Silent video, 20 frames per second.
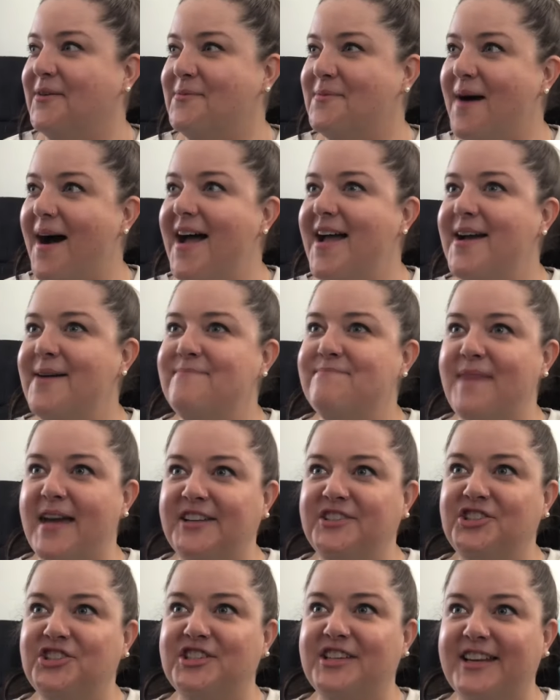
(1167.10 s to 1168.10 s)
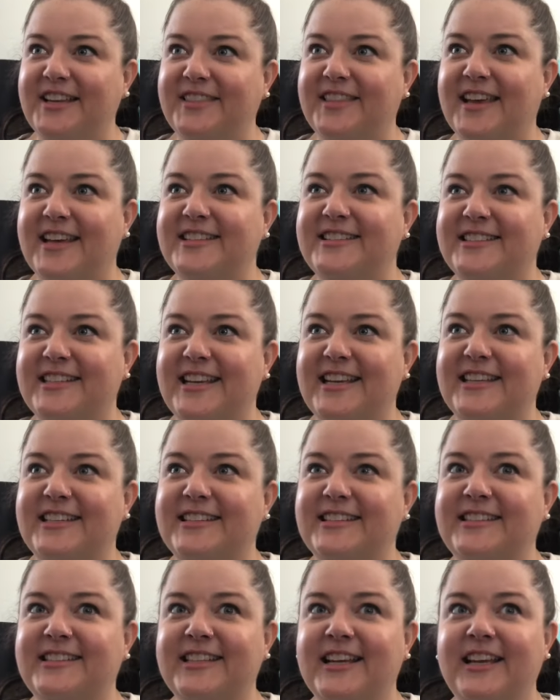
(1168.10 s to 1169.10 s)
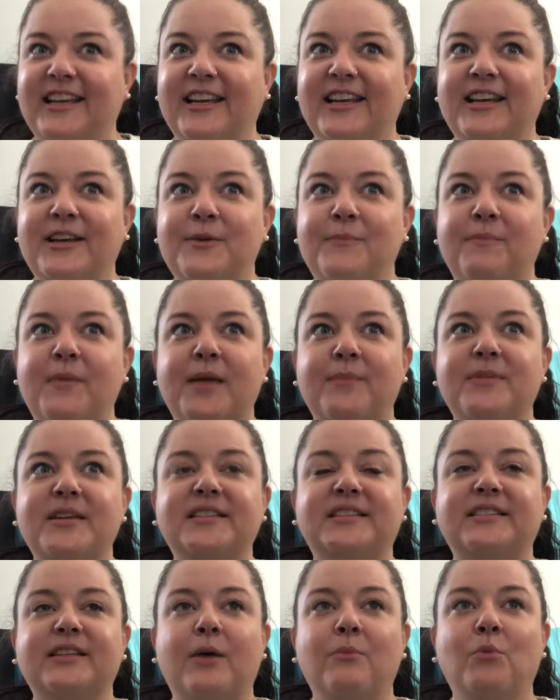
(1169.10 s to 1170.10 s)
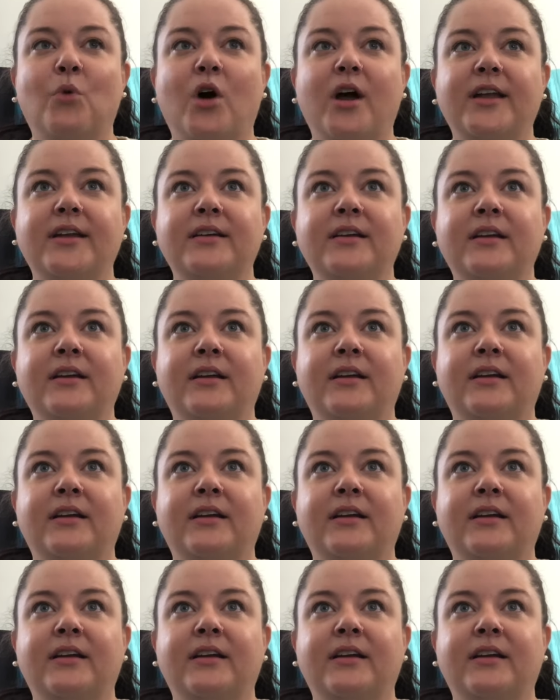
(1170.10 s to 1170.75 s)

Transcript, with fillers: why I'm mentioning this is maybe someone